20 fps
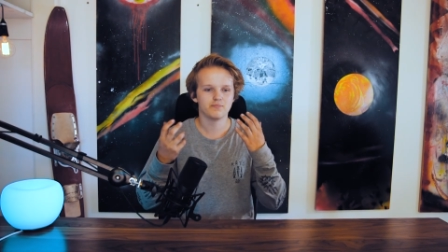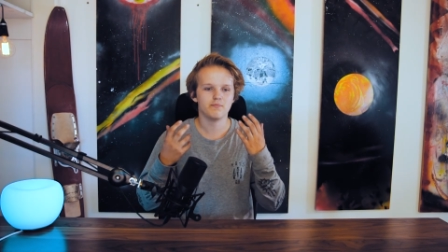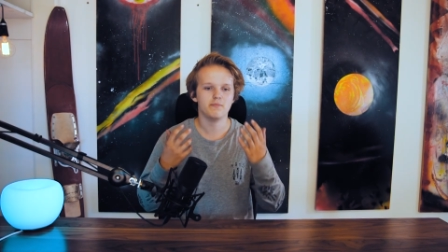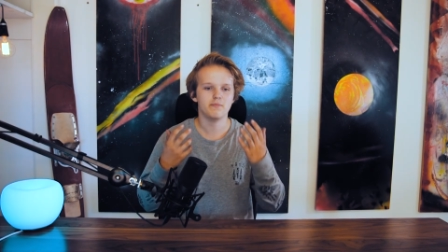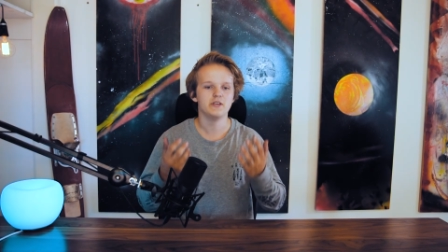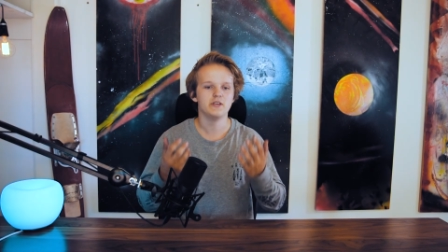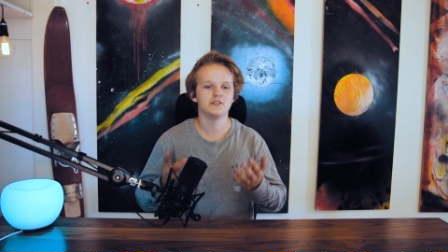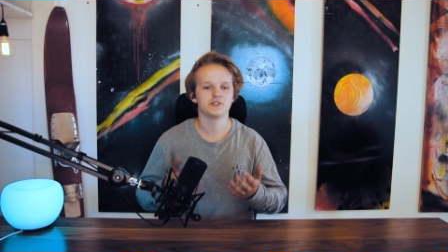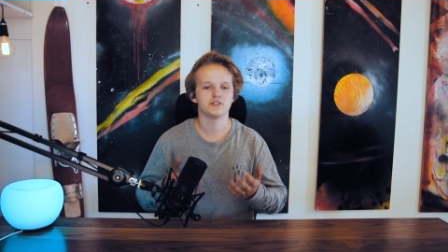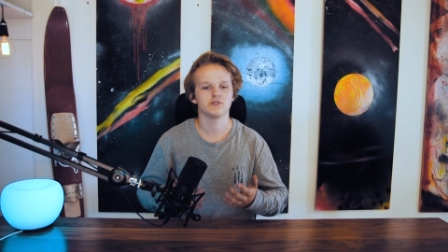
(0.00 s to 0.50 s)

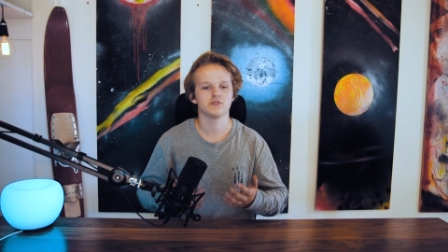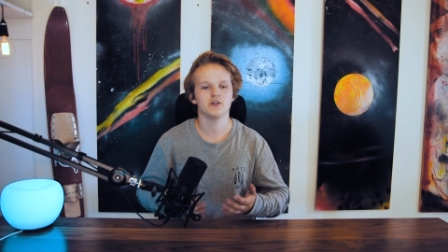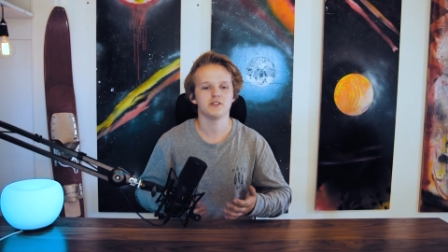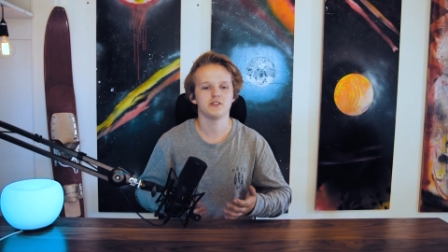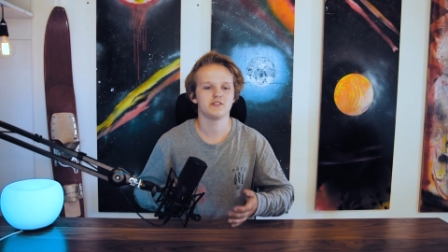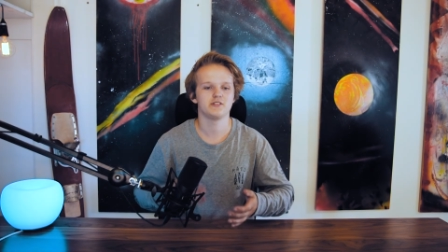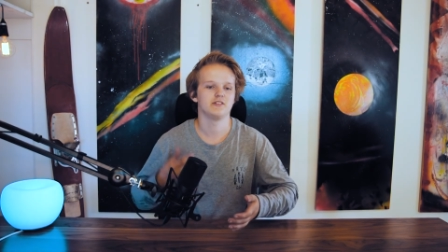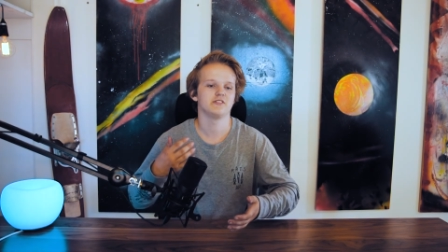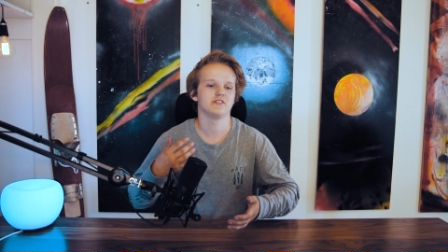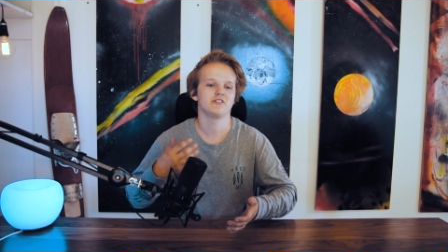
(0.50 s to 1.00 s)
be
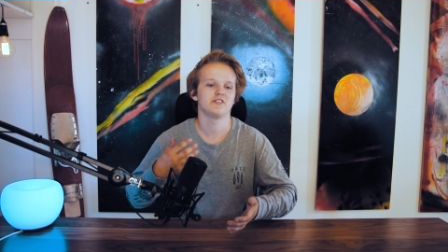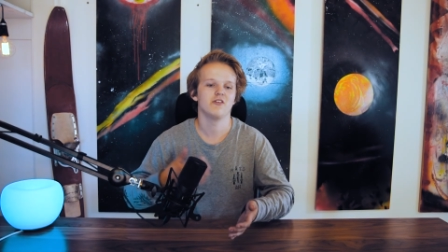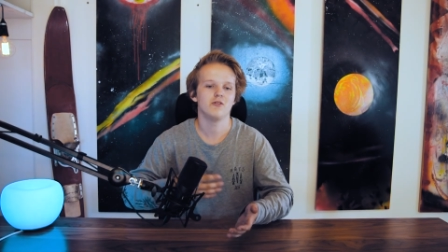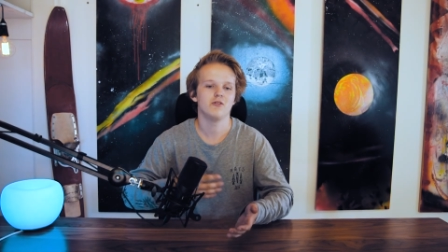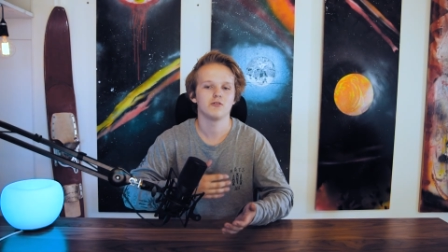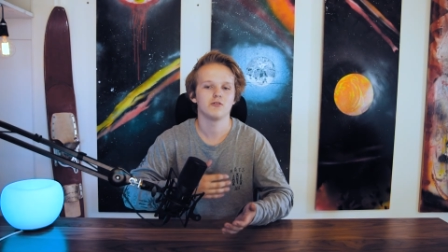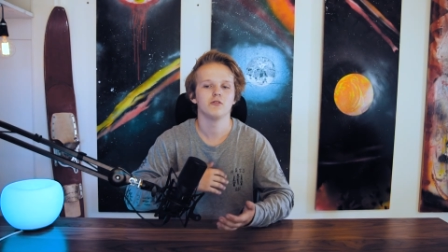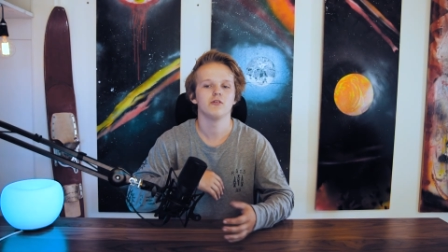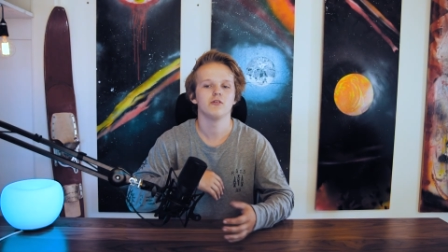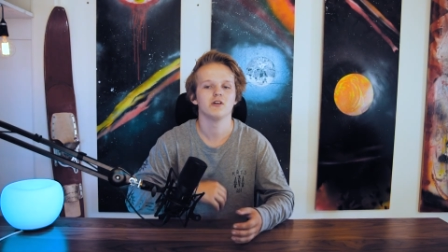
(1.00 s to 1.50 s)
stressed that it's
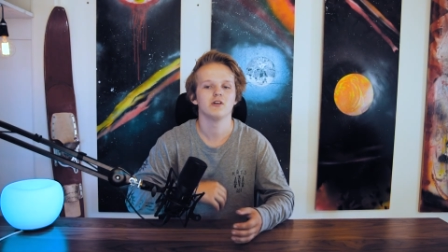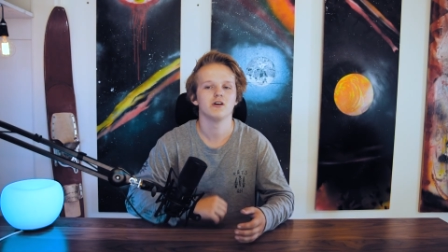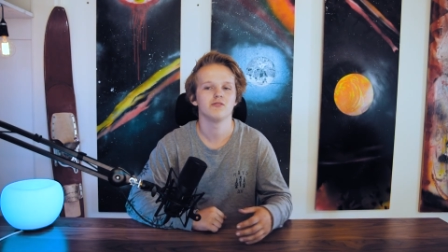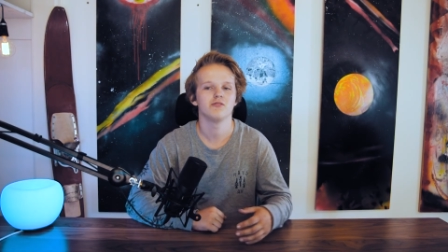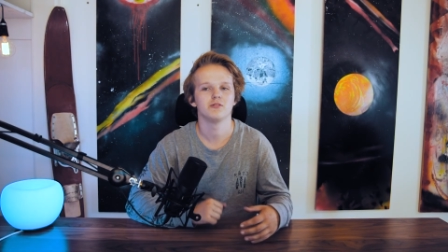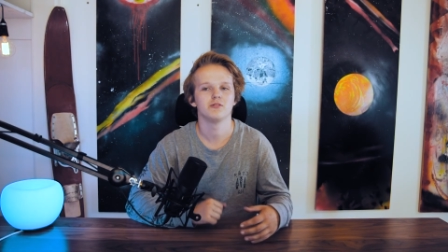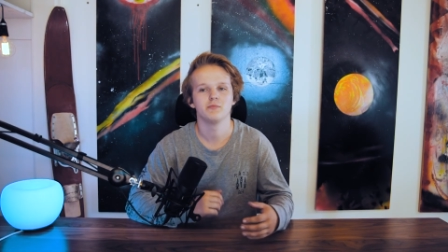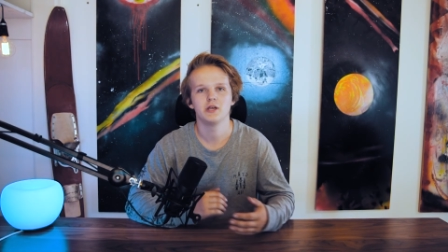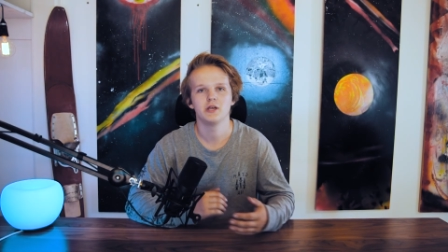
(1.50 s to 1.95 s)
not good enough and